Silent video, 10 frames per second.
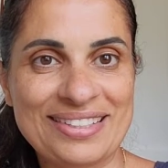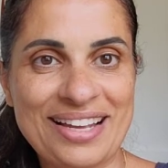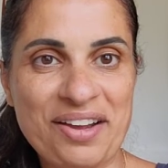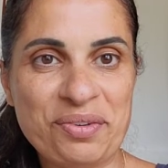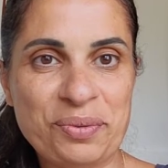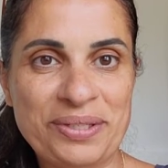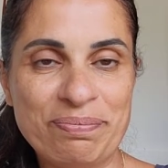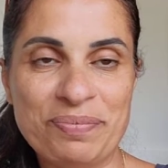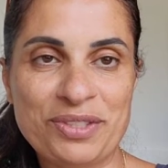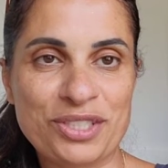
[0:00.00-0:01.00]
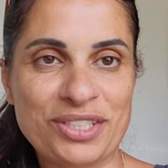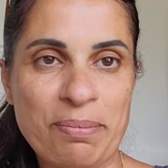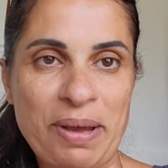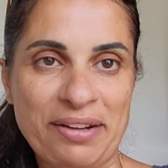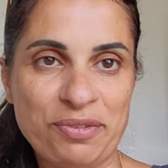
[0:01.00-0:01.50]
Hi everyone, just
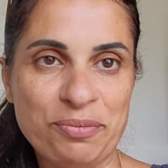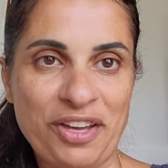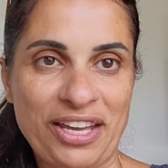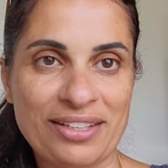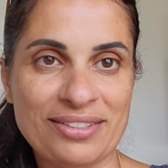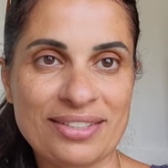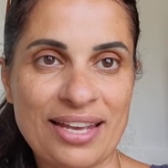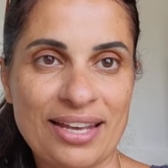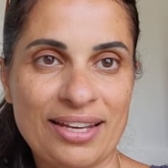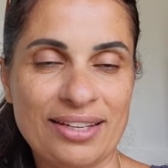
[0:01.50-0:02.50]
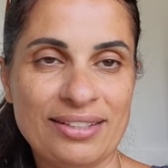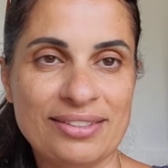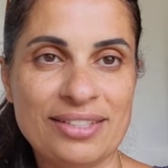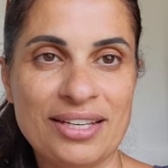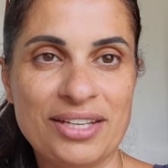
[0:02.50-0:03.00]
got back from Vegas and